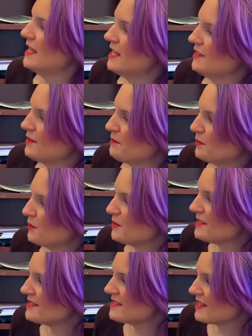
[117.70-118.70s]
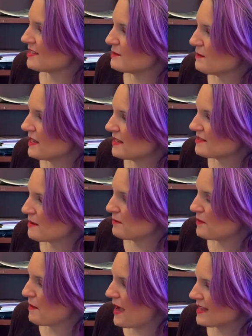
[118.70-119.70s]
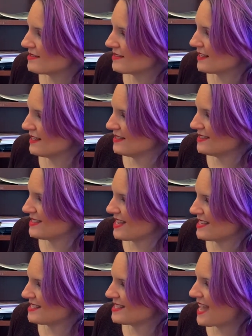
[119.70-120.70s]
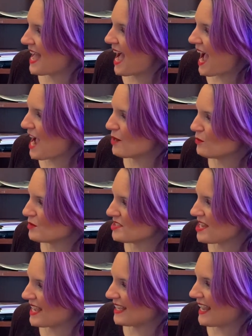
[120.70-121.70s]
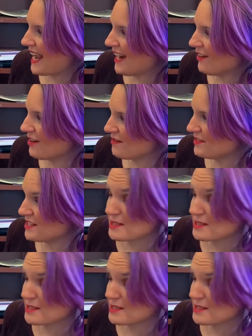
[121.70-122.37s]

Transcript: The princess picks up the basket and says, "I will take care of this